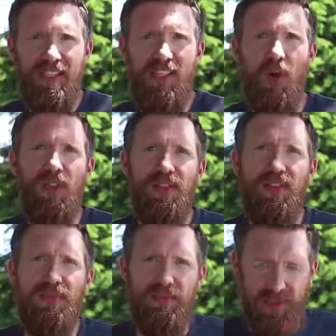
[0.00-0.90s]
So
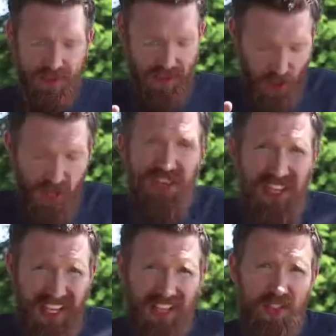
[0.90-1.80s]
the good
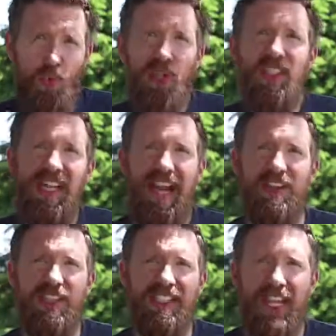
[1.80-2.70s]
thing is the real estate
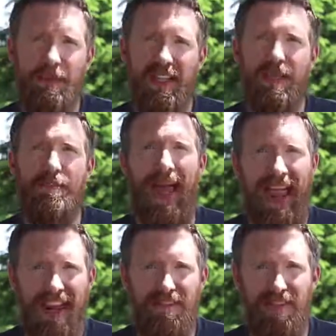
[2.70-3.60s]
agent is typically
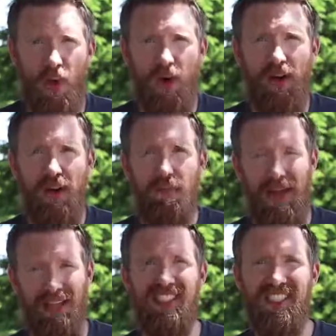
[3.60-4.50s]
paid for
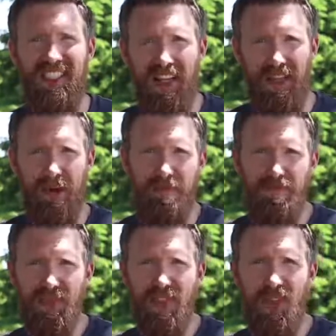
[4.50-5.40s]
by the seller.
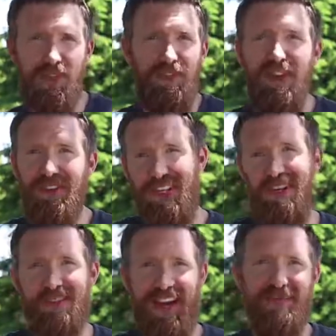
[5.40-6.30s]
So it's free for
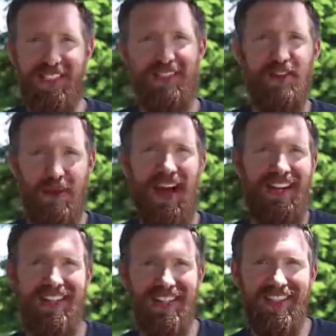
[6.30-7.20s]
you, right? Because if you're
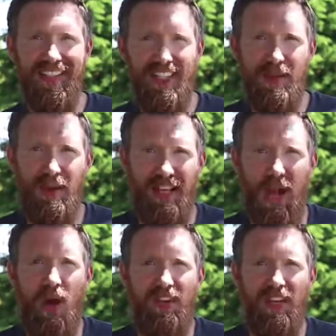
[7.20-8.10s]
buying, it doesn't cost you any money.
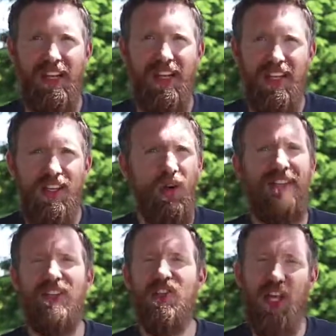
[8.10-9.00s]
However, you don't
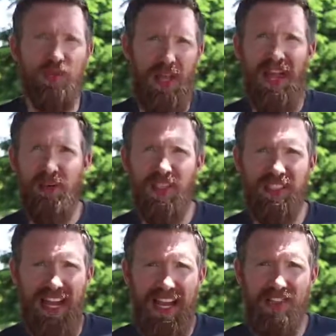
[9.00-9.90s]
have to just rely on real
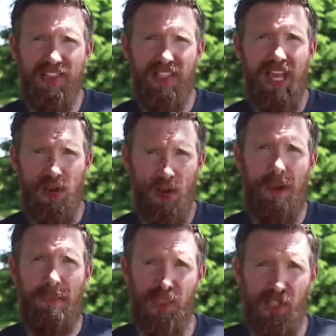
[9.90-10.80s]
estate agents to tell you what
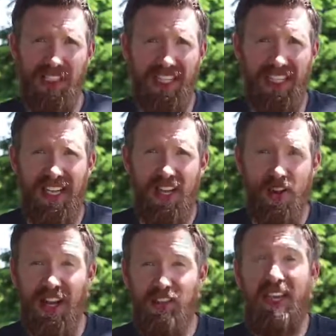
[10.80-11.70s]
properties are listed.
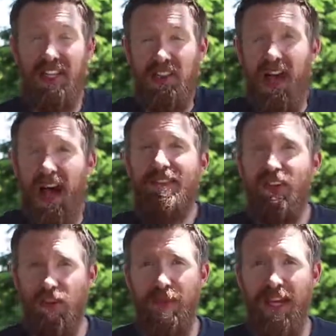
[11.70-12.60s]
You can actually get a lot
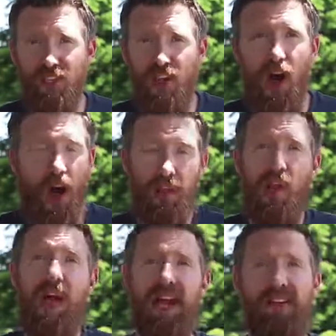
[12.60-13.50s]
of information
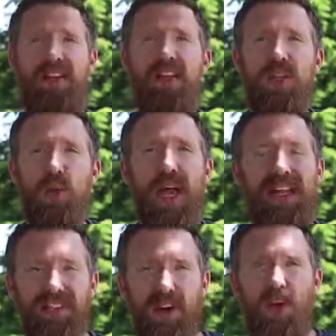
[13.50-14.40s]
online through a
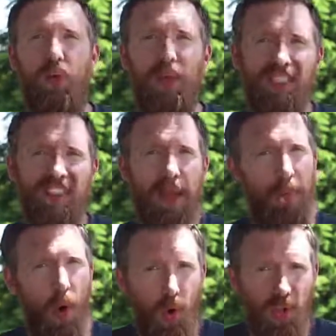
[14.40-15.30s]
lot of different real
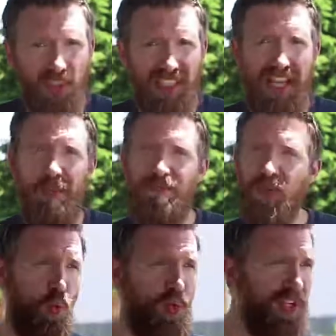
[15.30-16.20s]
estate portals like
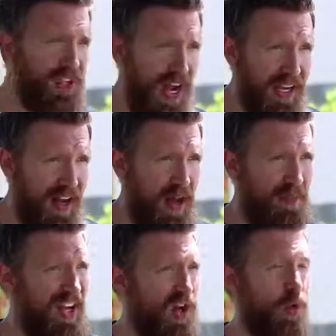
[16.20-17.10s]
Realtor dot
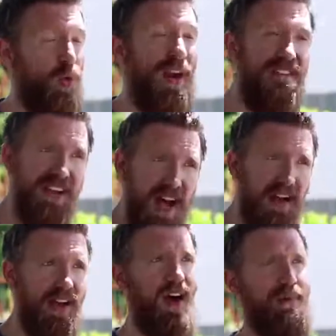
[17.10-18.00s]
com, Redfin
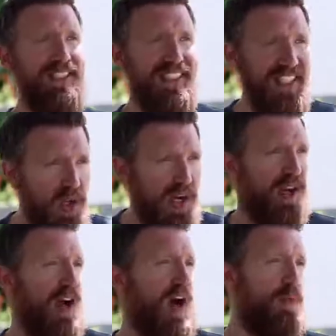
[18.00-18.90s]
dot com, Zillow
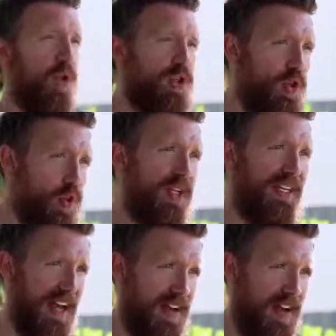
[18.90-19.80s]
dot com, or
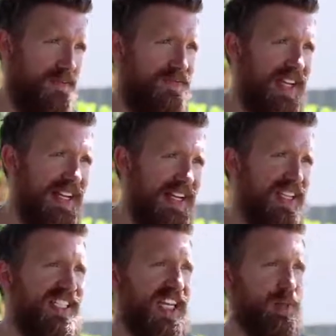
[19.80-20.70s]
Trulia dot com.
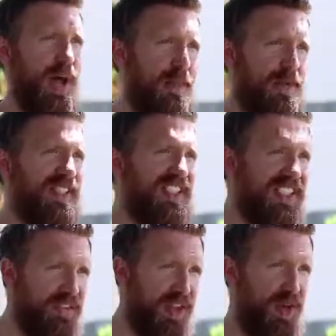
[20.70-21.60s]
These sites will help you
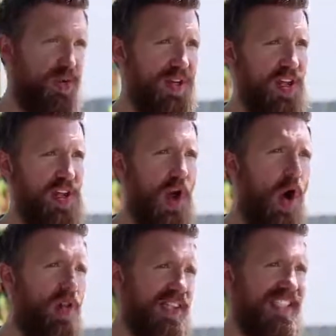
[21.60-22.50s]
sift through nearly
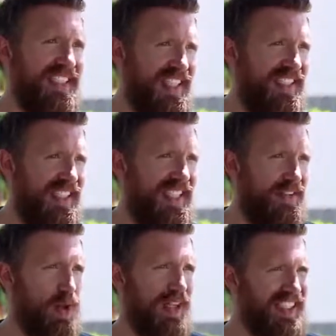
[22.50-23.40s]
all the listings and
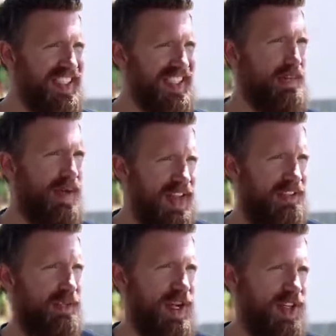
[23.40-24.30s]
give you at least some of the
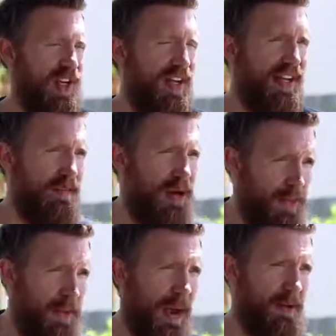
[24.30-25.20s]
information
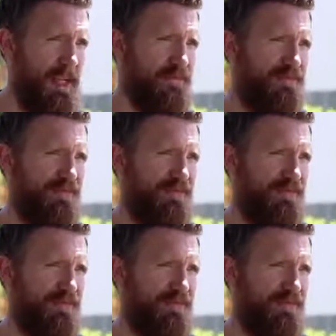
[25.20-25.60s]
about the property.